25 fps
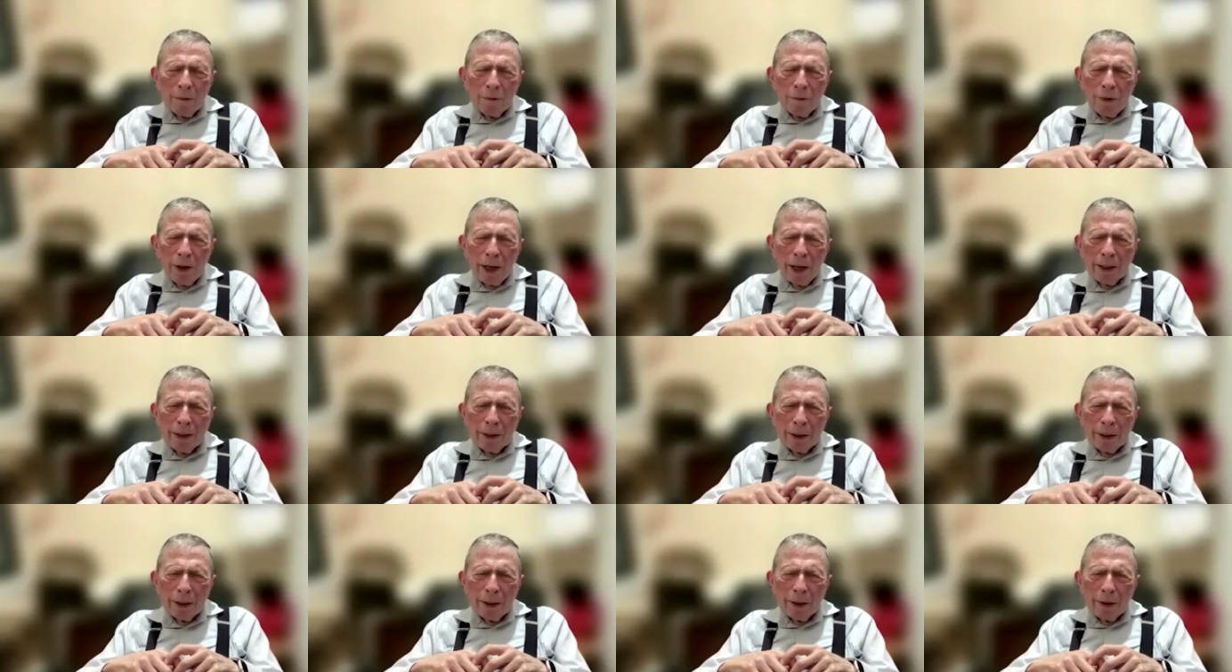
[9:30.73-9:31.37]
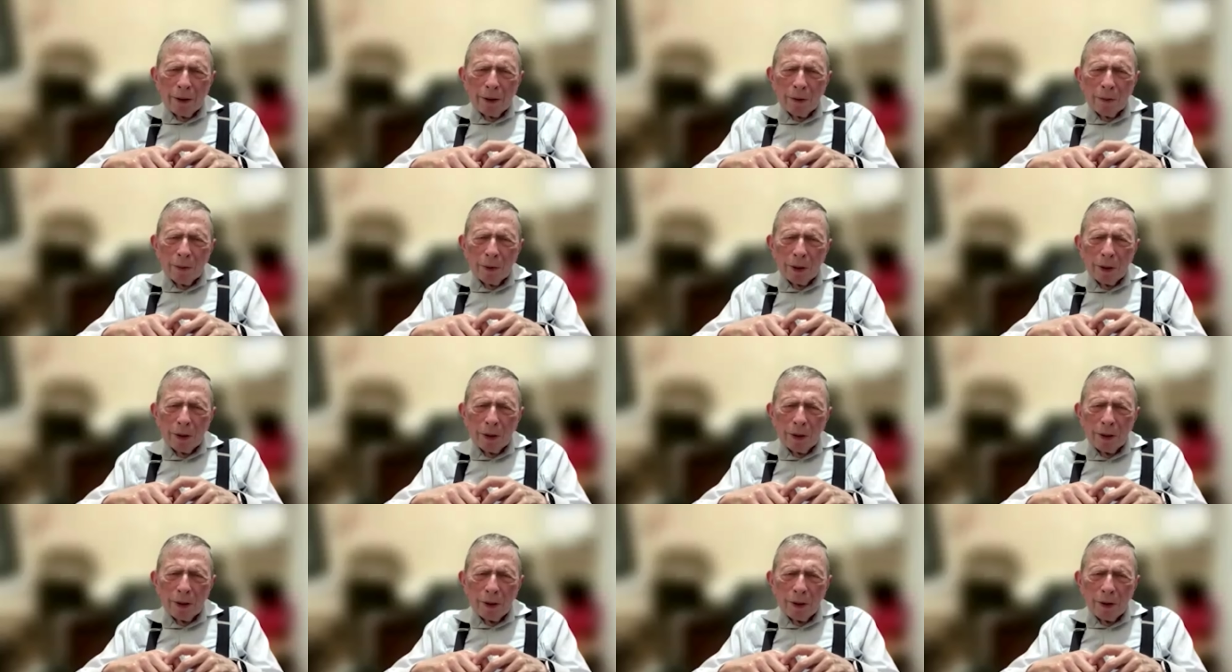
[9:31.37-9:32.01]
Finally, there
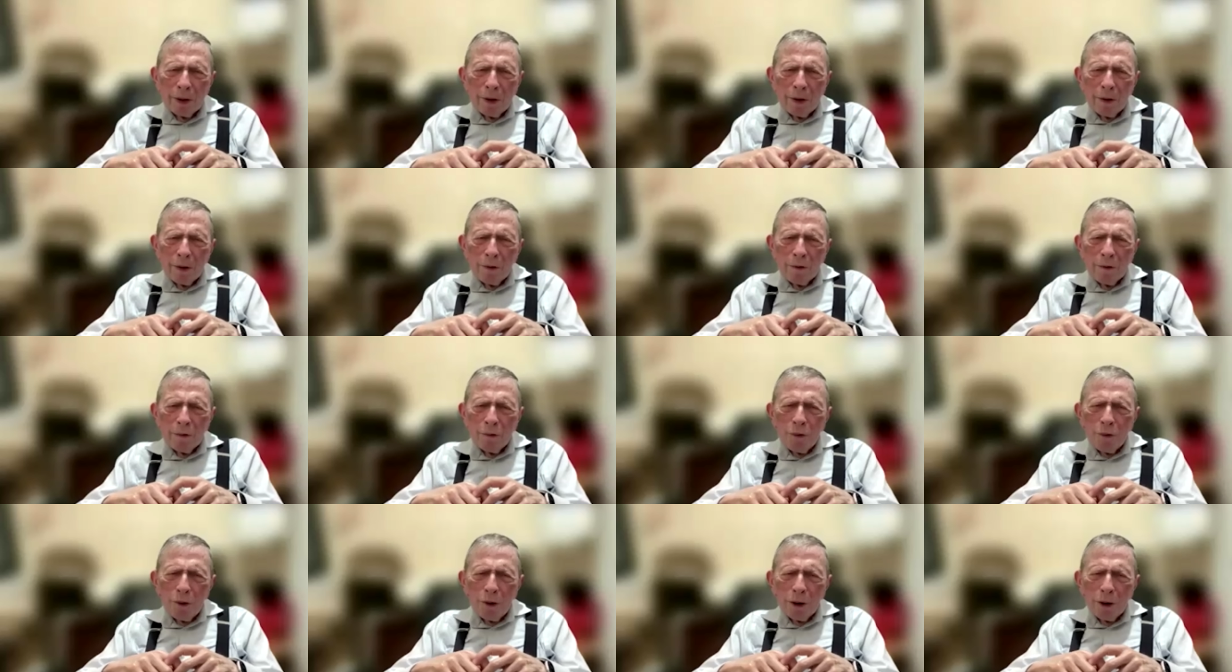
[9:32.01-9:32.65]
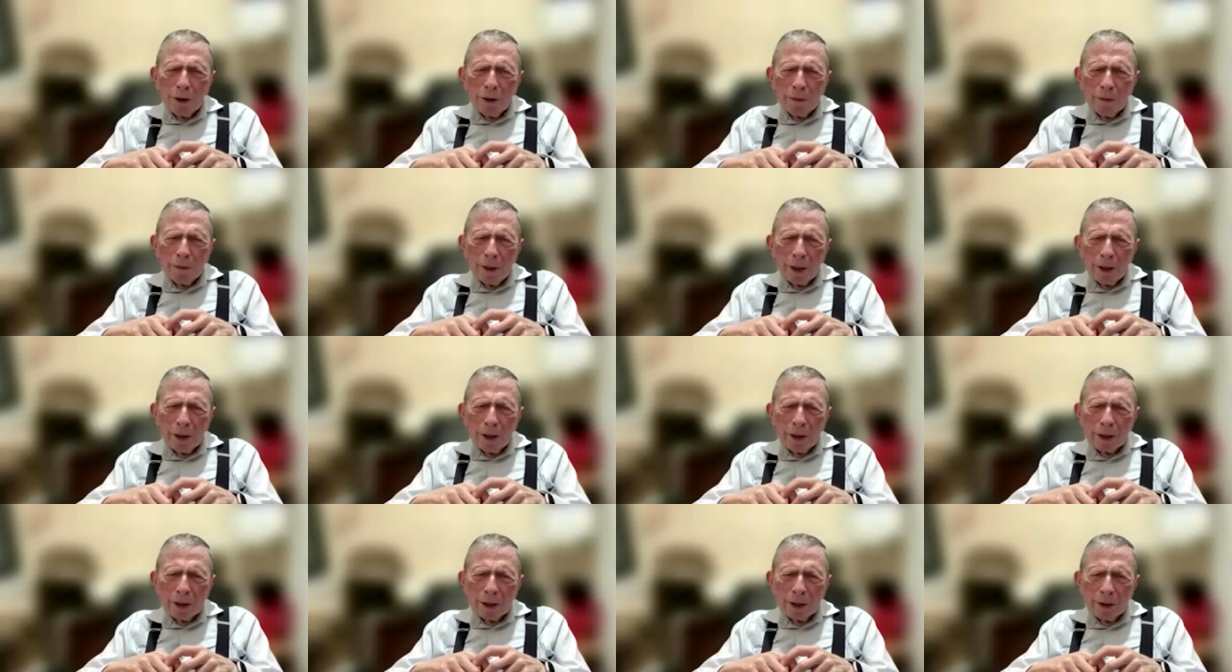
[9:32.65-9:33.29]
were 4
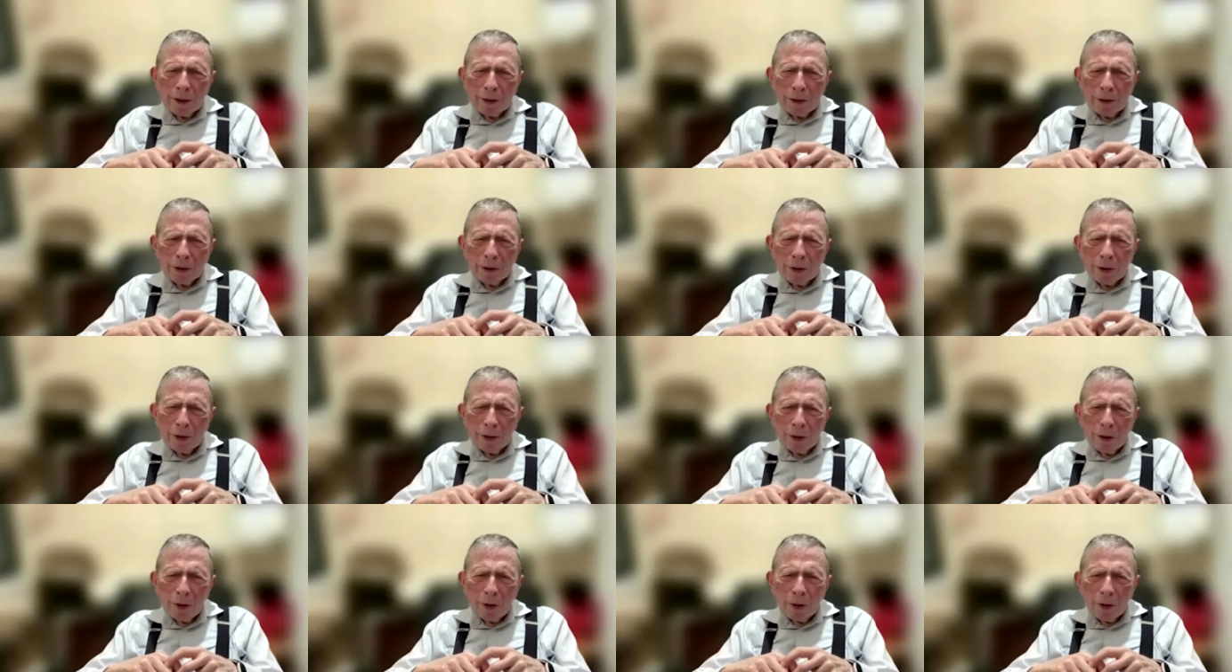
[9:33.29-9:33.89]
Americans